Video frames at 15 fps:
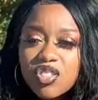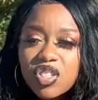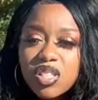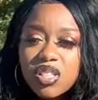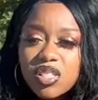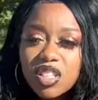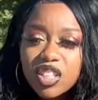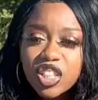
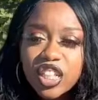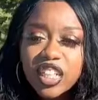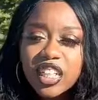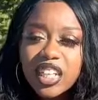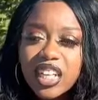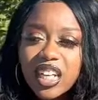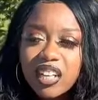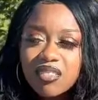just to
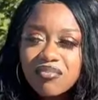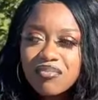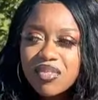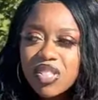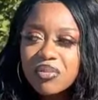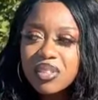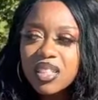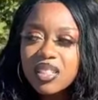learn,
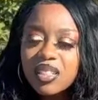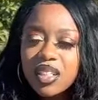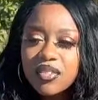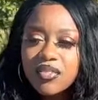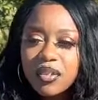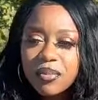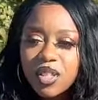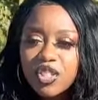to really learn
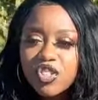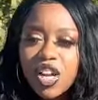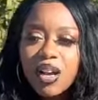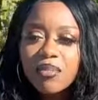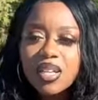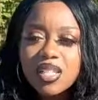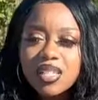from your trauma.